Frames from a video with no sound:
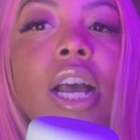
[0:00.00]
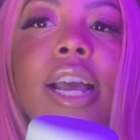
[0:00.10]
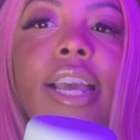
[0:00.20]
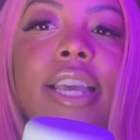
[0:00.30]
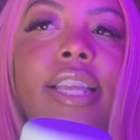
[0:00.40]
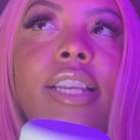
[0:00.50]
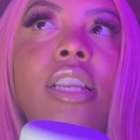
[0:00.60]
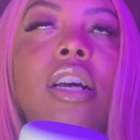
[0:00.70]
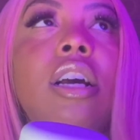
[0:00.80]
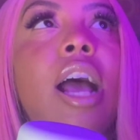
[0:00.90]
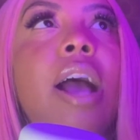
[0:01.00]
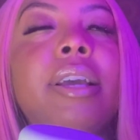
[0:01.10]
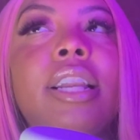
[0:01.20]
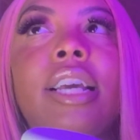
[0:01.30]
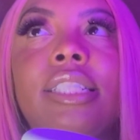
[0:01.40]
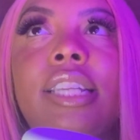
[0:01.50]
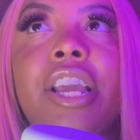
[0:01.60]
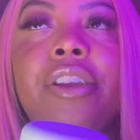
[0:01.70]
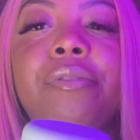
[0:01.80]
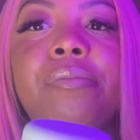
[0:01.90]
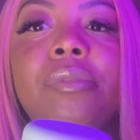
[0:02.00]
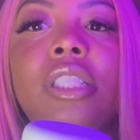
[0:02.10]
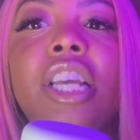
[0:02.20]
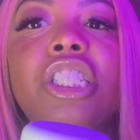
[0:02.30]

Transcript: in, how can I say it? They